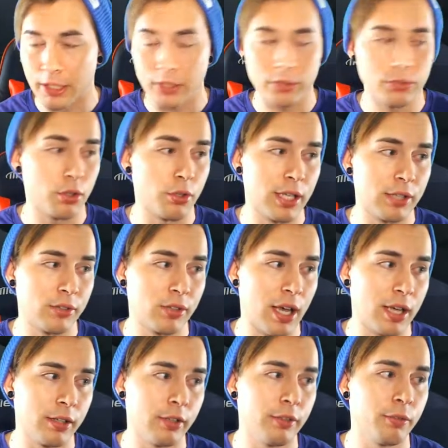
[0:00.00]
So that's kind
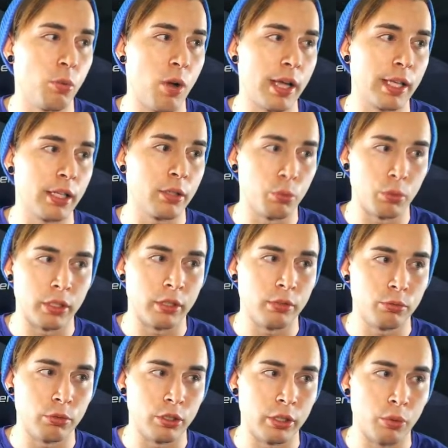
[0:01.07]
of why you wouldn't
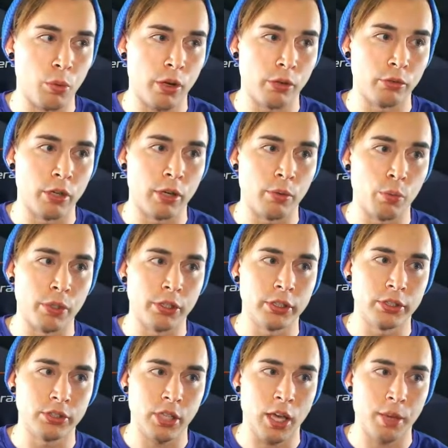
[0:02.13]
really want to run Winter is
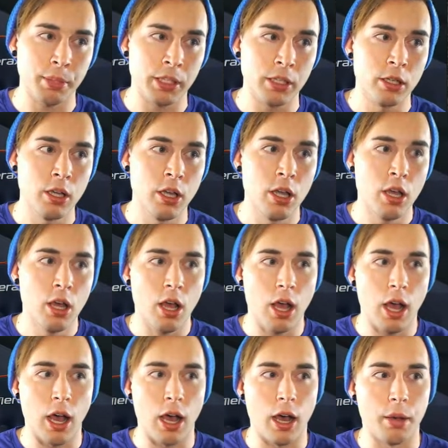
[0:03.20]
Coming. I